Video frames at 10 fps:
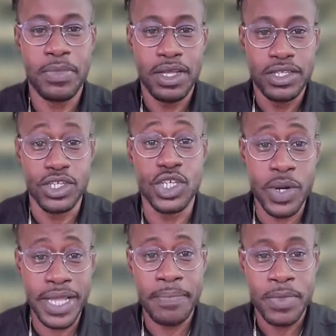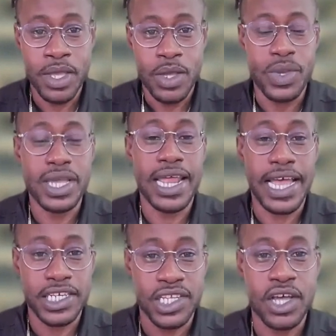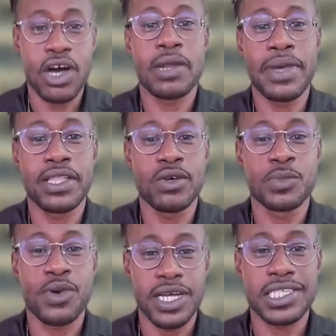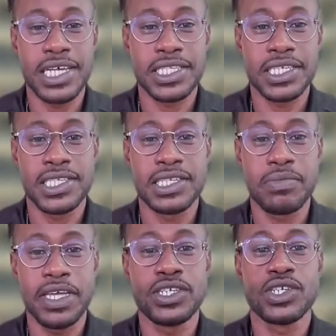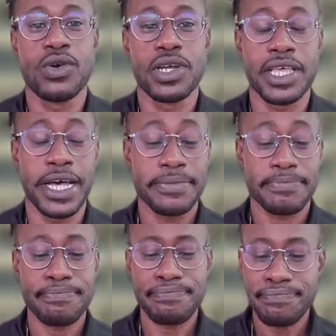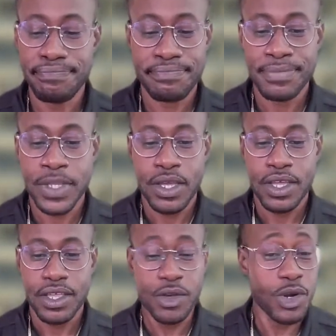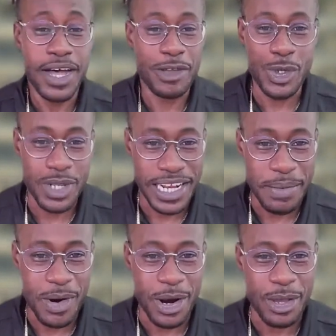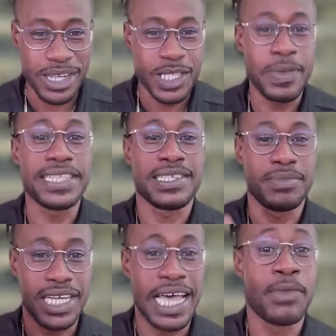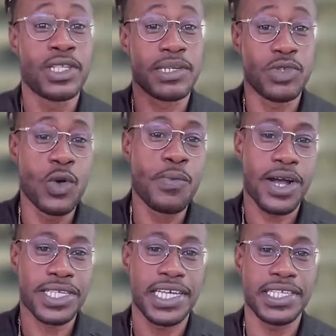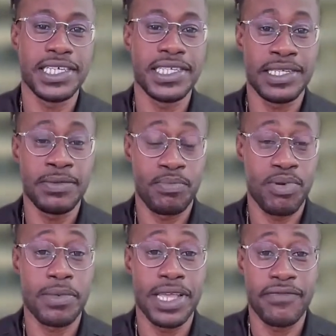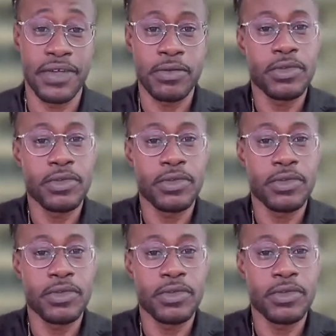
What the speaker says: to do it. We can actually automate those processes to make sure that you don't have to do it anymore. You can spend some time on some new processes and probably even,